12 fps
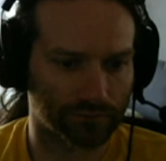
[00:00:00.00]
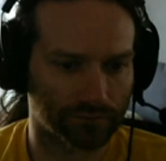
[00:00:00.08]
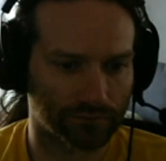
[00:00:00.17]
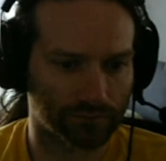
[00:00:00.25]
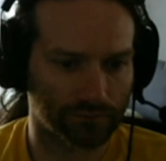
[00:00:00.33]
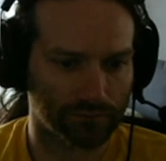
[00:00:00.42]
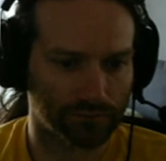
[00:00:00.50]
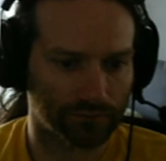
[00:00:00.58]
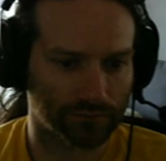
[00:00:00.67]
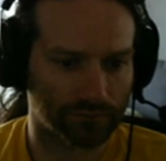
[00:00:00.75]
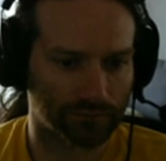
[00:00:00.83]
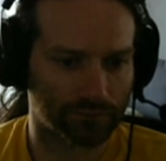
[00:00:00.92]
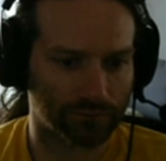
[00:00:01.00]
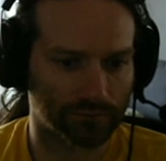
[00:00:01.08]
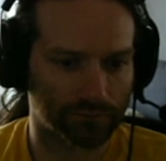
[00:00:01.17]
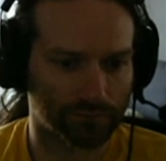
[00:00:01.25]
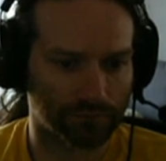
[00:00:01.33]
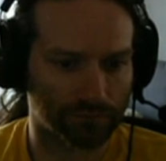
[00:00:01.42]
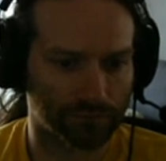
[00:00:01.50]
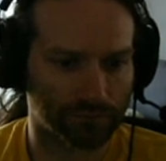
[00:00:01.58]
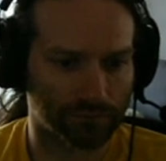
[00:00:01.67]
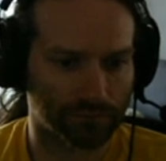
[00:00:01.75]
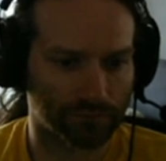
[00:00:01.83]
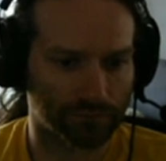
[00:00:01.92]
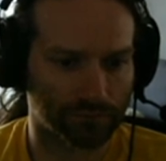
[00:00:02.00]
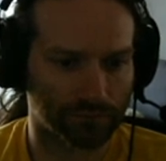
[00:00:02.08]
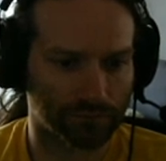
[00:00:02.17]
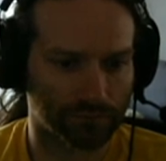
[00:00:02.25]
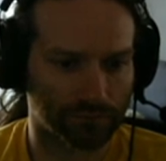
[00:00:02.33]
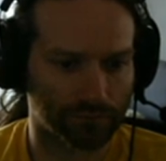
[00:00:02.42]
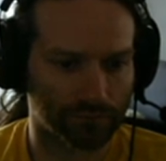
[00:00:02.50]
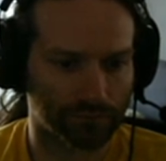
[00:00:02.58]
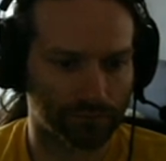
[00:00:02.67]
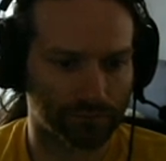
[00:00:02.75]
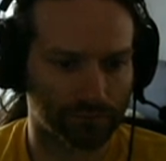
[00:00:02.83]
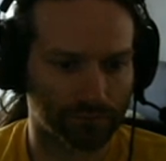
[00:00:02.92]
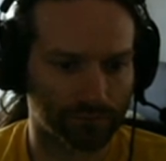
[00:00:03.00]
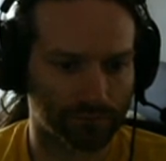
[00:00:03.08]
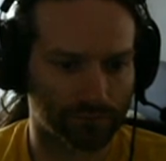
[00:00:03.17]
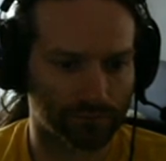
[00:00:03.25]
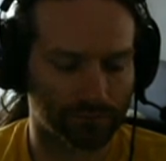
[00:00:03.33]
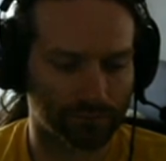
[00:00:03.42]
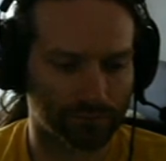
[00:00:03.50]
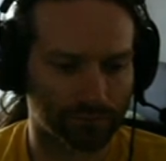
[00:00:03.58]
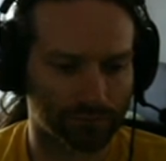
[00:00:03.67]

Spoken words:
[no speech]